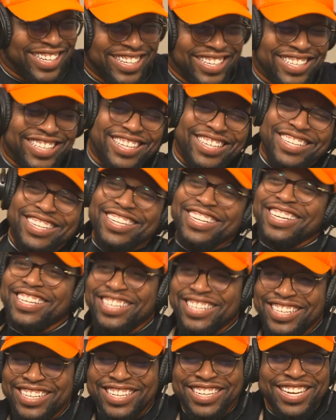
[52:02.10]

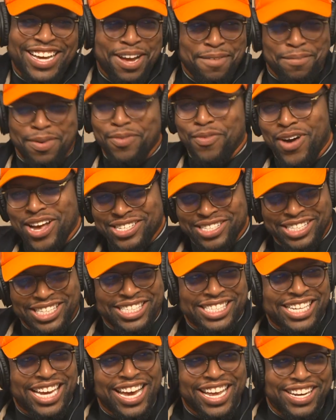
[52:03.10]
But Wesley
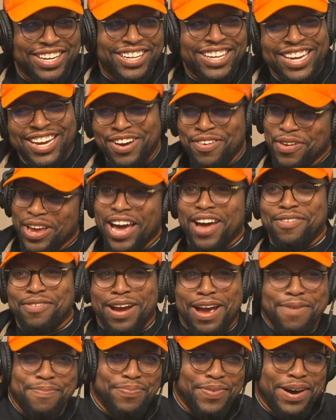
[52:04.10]
said we got to
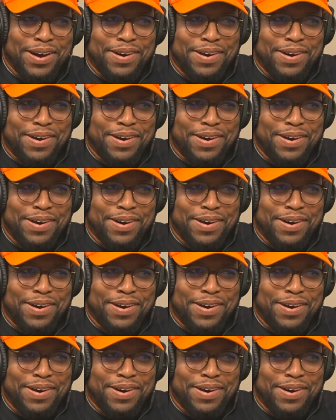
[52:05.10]
wrap up.